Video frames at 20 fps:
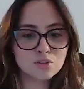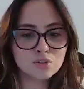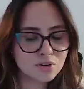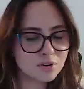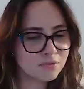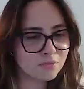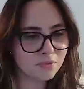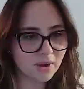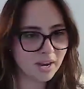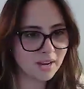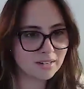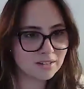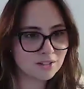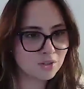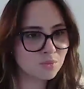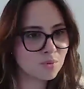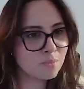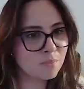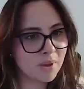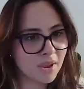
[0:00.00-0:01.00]
certified to
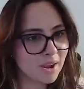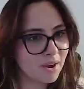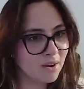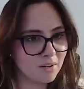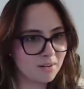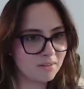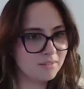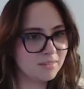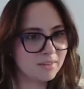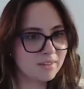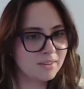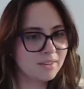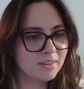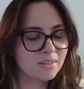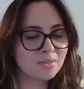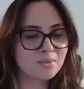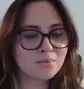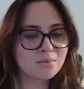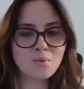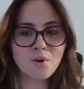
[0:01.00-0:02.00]
repair through